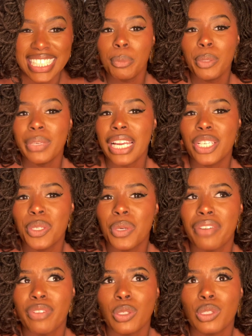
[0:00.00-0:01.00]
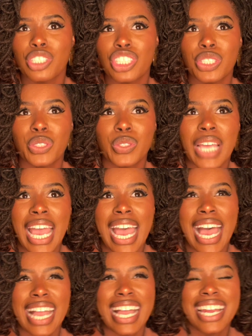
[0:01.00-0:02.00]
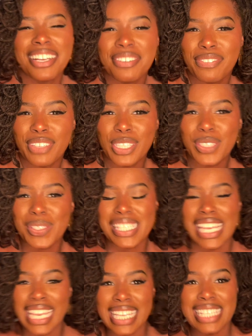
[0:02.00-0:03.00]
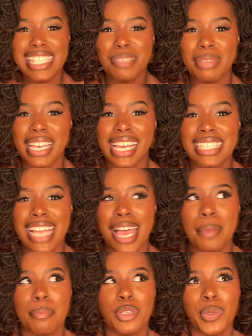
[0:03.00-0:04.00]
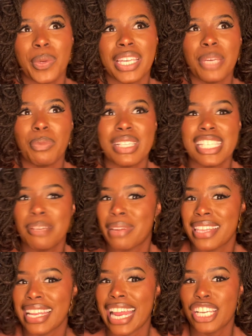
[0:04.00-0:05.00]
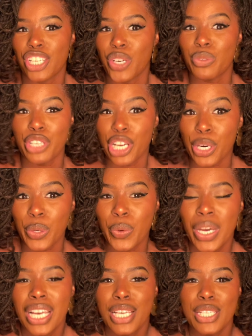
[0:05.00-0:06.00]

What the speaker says: Normally when I do a photo shoot, I kind of feel tense because I'm doing it with somebody that I don't know.